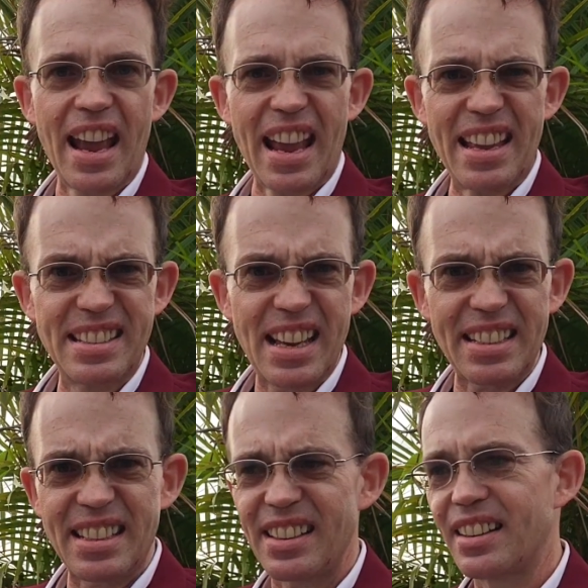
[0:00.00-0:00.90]
"Is
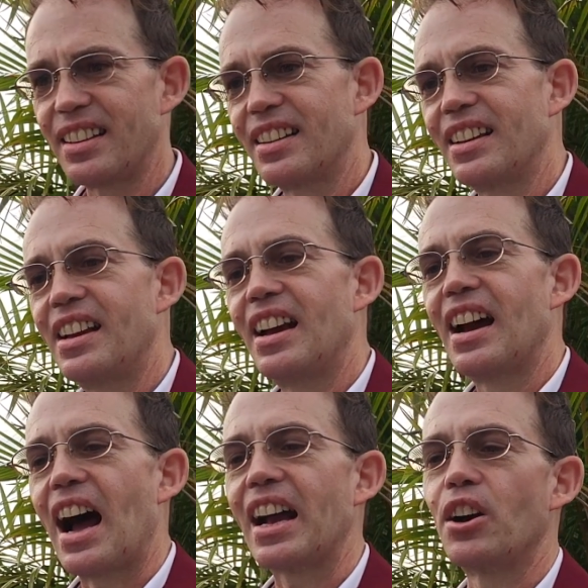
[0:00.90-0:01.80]
it?"
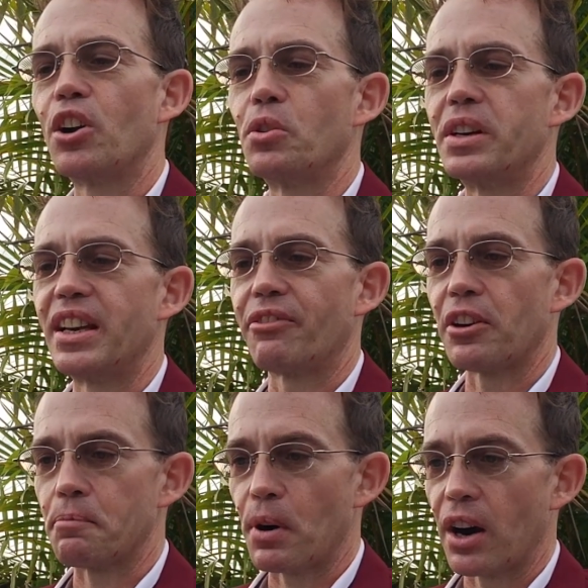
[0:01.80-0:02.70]
"I go to a
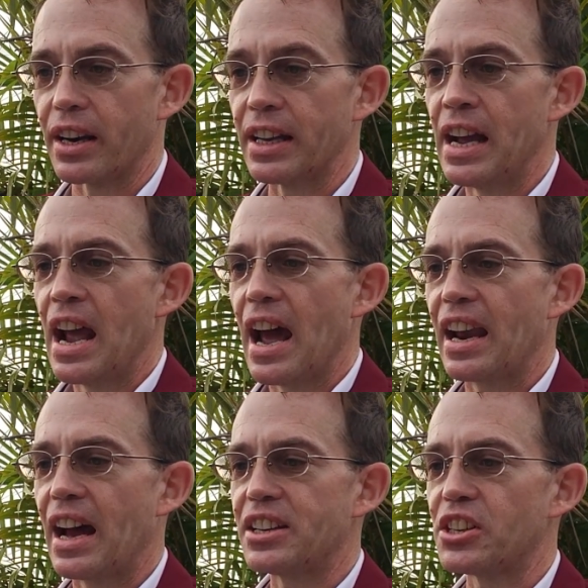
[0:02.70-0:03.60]
different party,
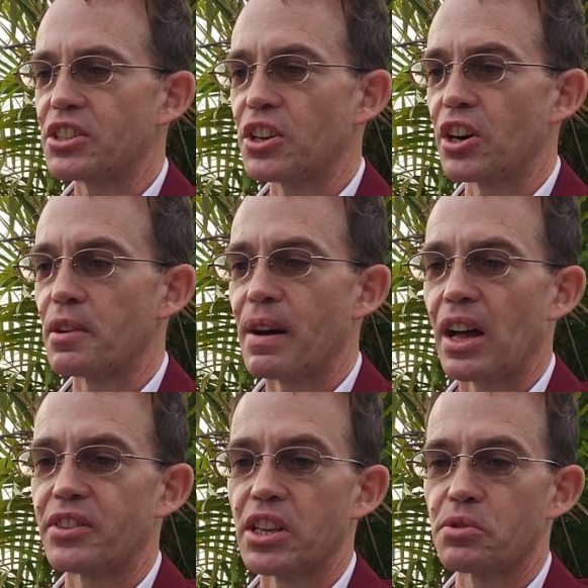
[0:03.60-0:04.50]
and I just heard
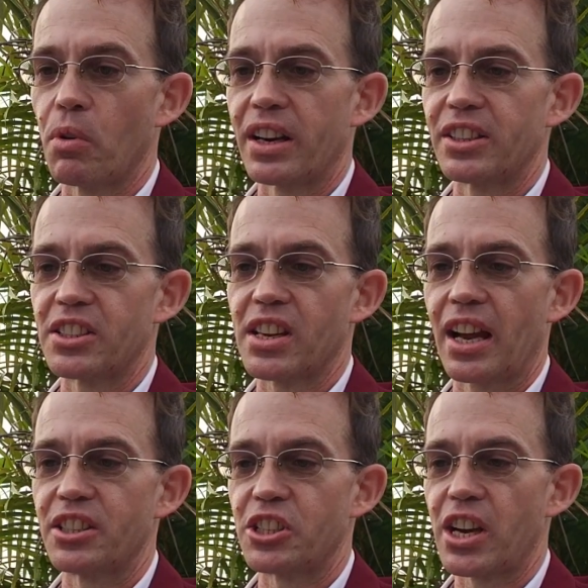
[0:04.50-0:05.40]
about this one and
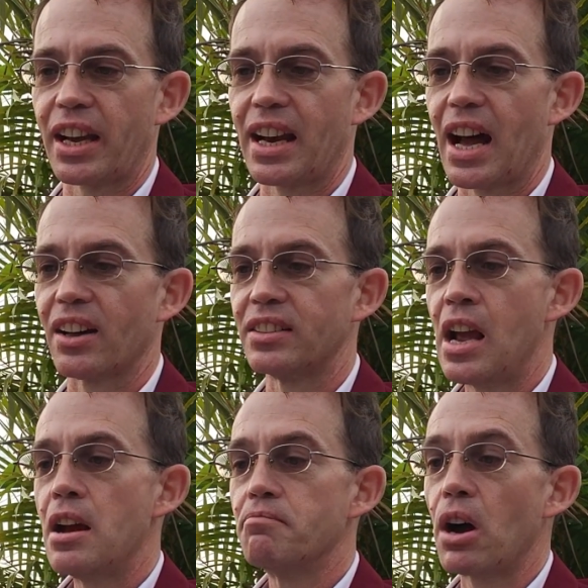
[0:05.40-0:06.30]
decided to check it out.
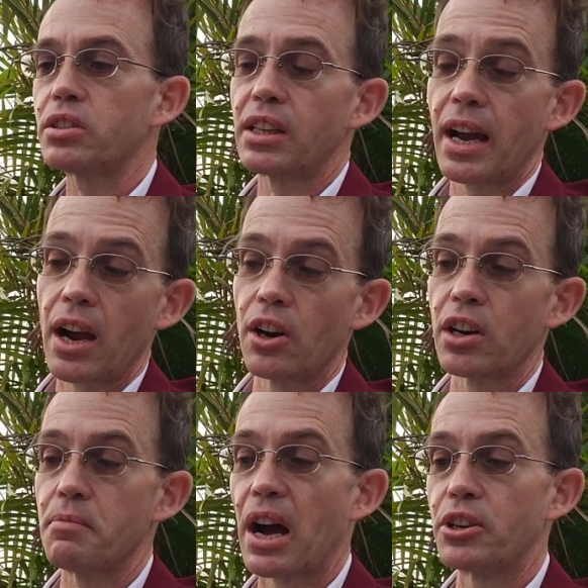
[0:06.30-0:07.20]
Mostly I
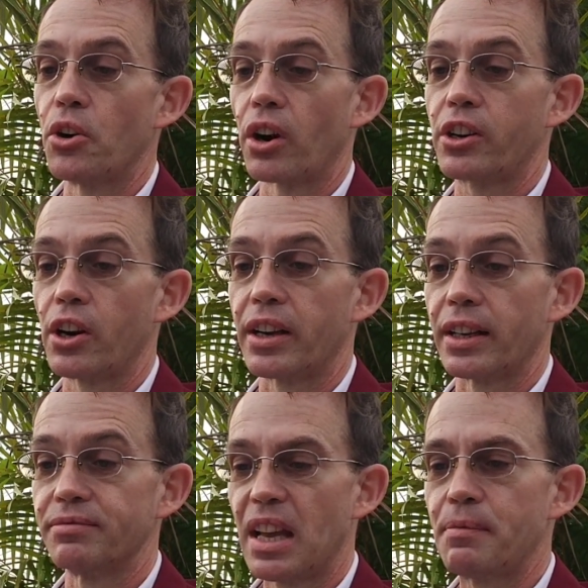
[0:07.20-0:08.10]
heard about your
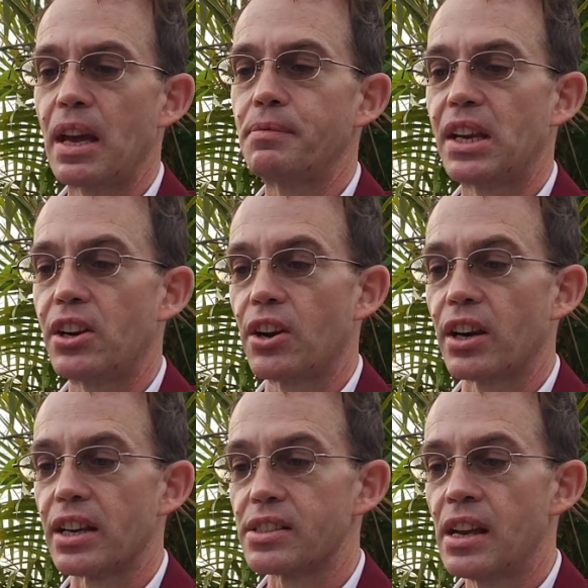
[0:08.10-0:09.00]
cooking. It made me
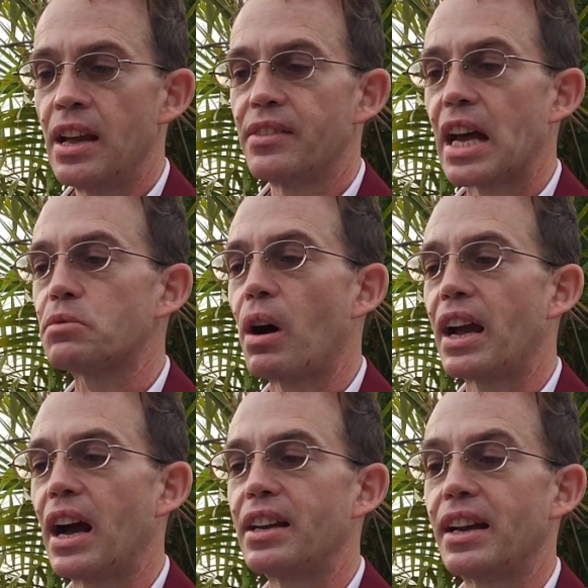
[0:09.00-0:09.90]
curious. That's why
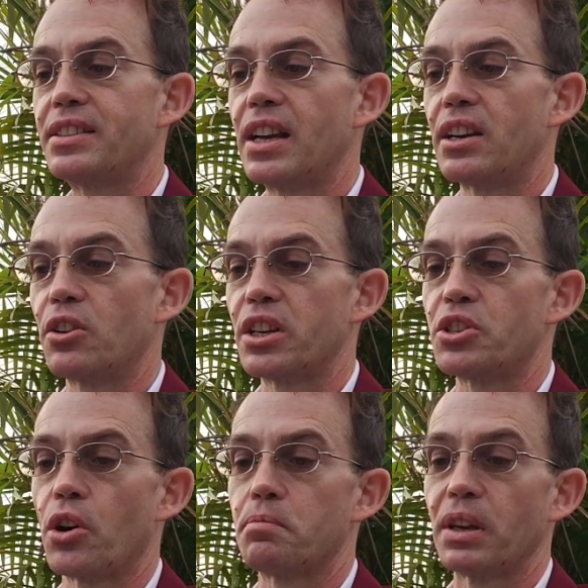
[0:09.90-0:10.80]
I had dinner at
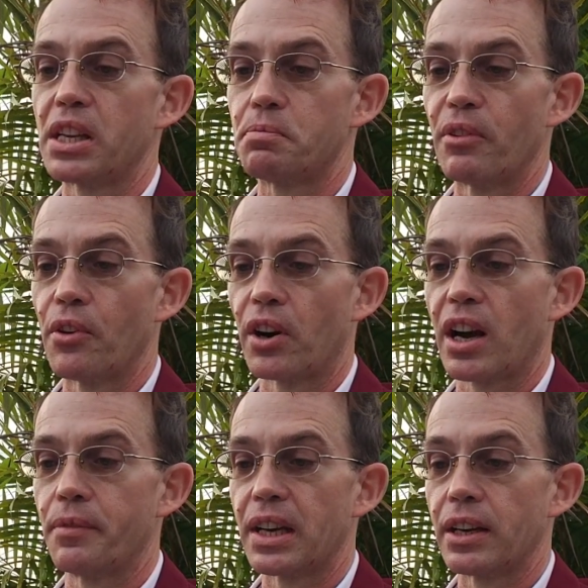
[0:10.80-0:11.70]
your place before
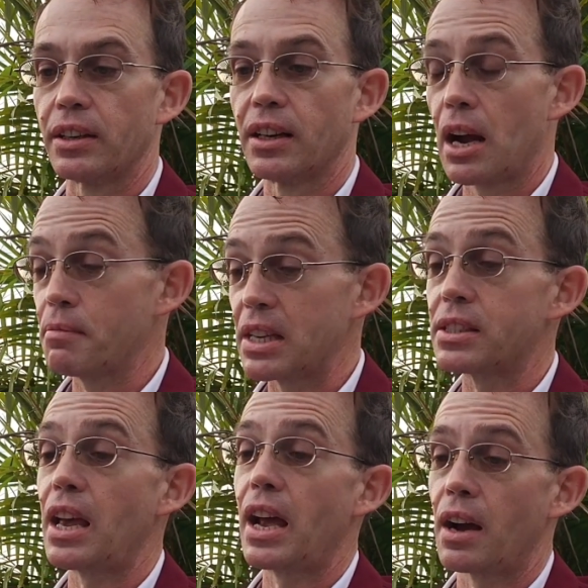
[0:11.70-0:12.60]
coming here. I must
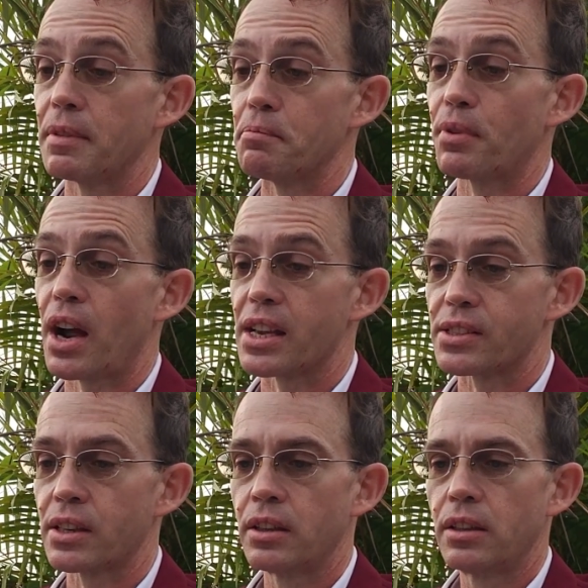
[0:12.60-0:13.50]
say I'm
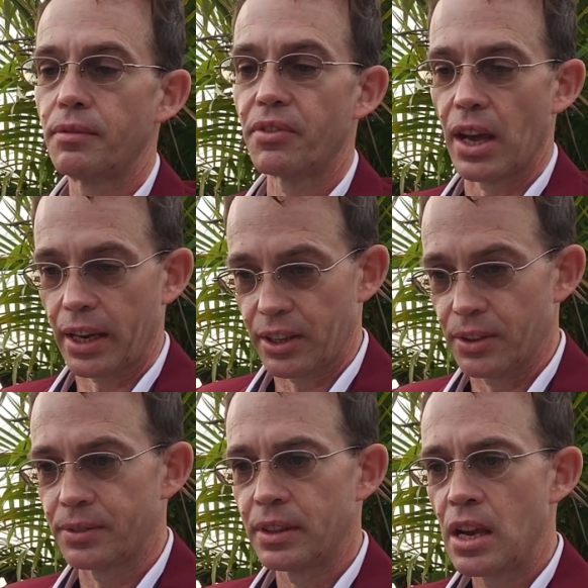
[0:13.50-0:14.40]
impressed." "Thank you."